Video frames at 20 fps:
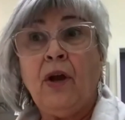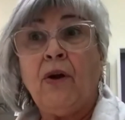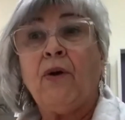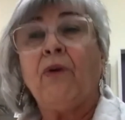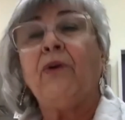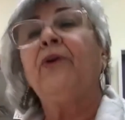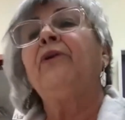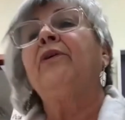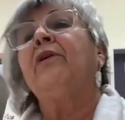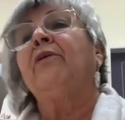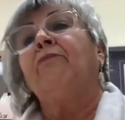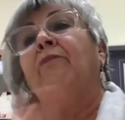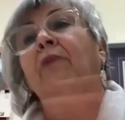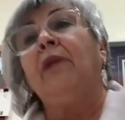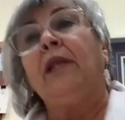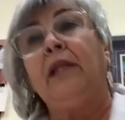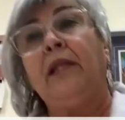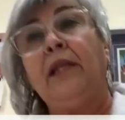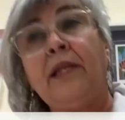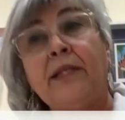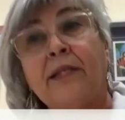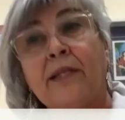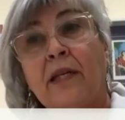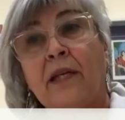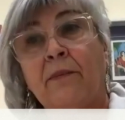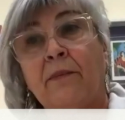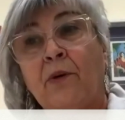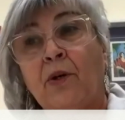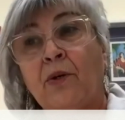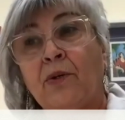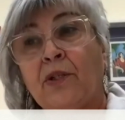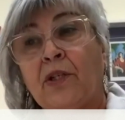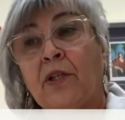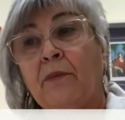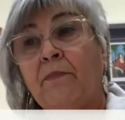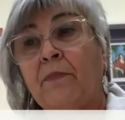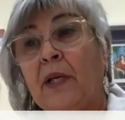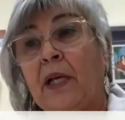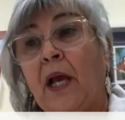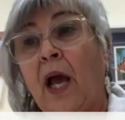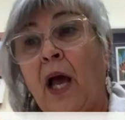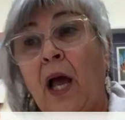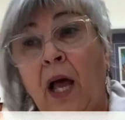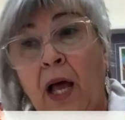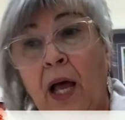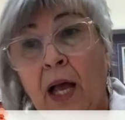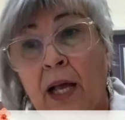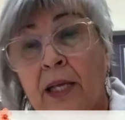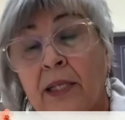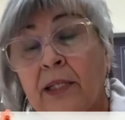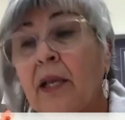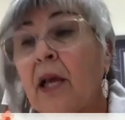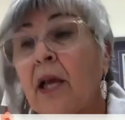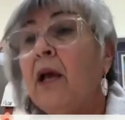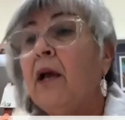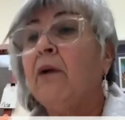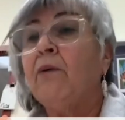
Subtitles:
or you can release an emotion, because